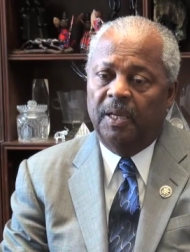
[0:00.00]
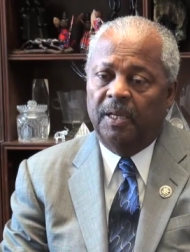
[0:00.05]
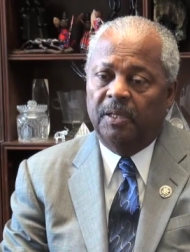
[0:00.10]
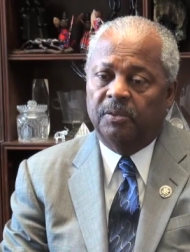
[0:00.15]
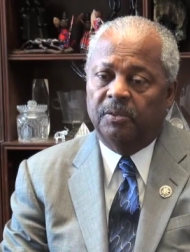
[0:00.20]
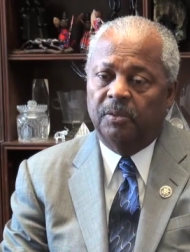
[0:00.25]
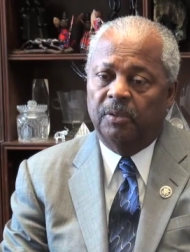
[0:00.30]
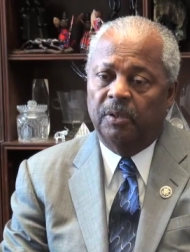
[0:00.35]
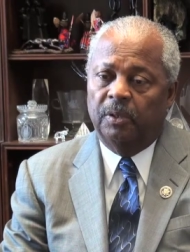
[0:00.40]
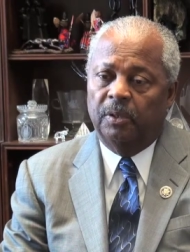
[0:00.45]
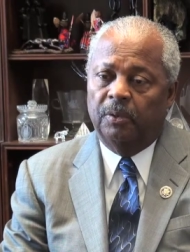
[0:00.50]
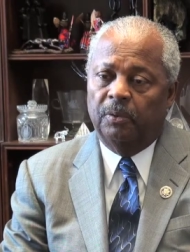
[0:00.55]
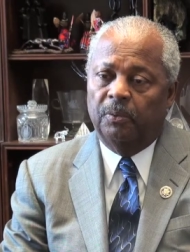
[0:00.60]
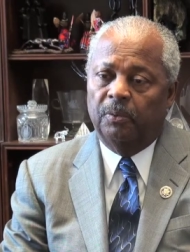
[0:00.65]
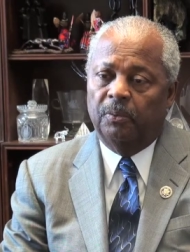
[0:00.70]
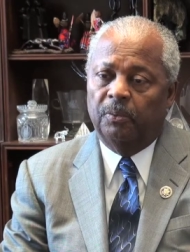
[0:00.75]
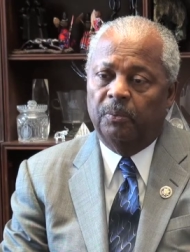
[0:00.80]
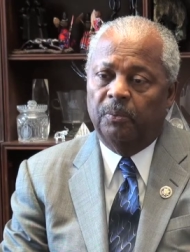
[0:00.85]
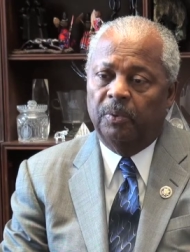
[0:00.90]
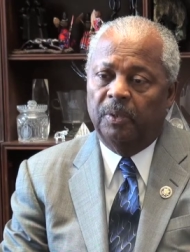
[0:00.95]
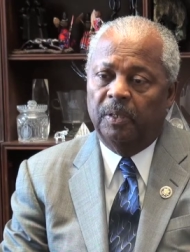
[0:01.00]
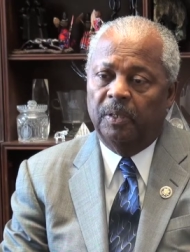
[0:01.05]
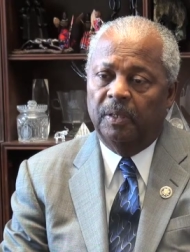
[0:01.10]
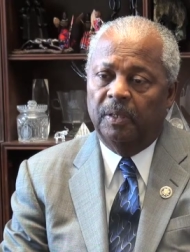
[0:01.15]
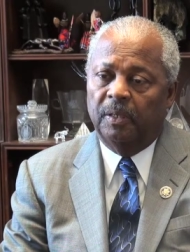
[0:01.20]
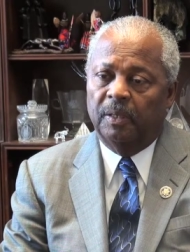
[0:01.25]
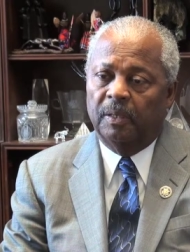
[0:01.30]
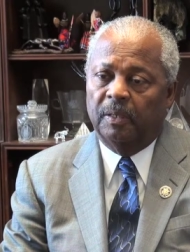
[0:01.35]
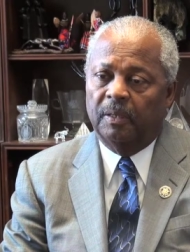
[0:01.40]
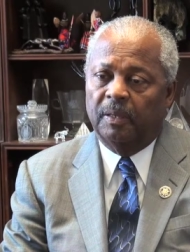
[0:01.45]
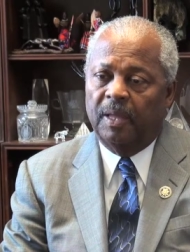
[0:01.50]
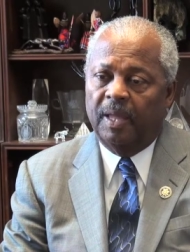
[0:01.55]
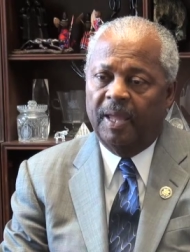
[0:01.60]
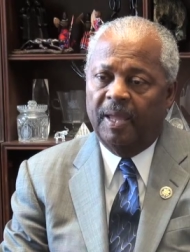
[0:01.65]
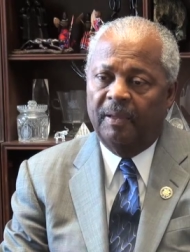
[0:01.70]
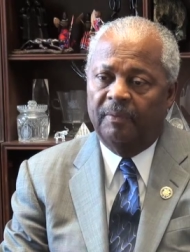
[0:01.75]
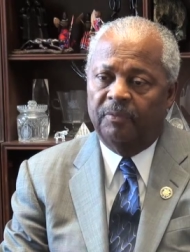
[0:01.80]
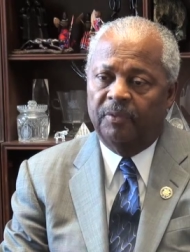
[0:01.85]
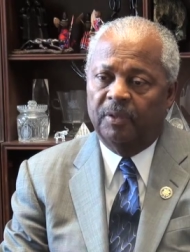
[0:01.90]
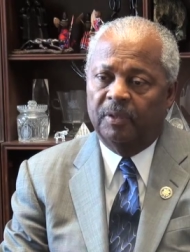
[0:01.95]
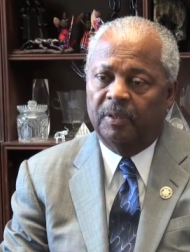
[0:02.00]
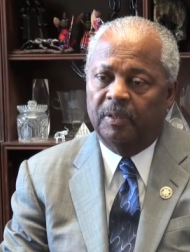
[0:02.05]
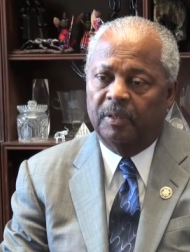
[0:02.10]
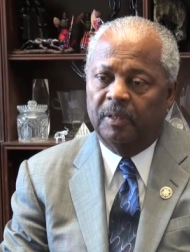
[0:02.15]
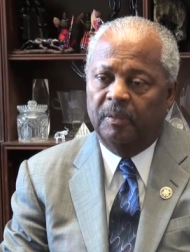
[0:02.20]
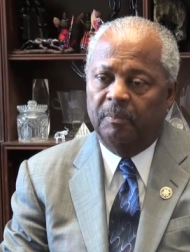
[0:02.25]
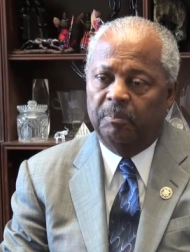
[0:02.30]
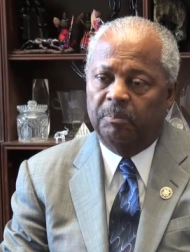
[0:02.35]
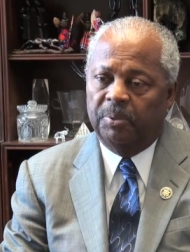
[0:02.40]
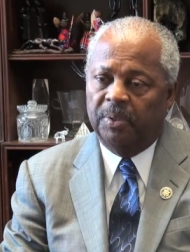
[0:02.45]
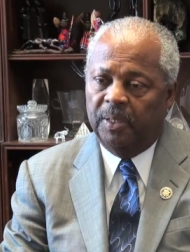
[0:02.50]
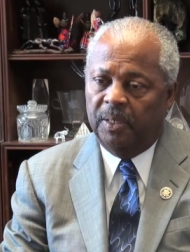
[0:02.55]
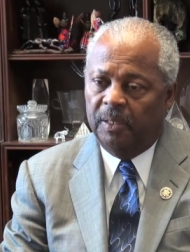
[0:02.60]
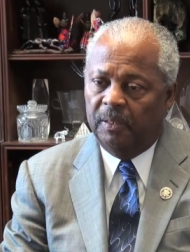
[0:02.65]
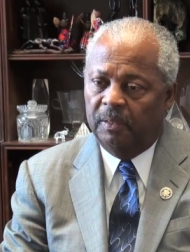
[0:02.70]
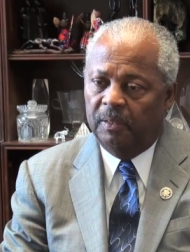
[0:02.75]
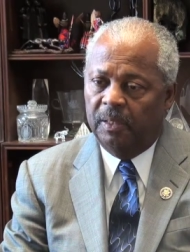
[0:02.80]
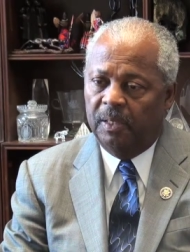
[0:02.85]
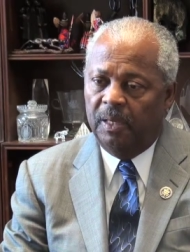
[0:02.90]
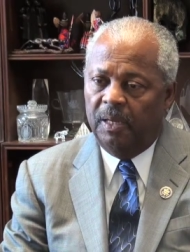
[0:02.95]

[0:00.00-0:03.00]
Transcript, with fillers: As you know, we uh, have the Compete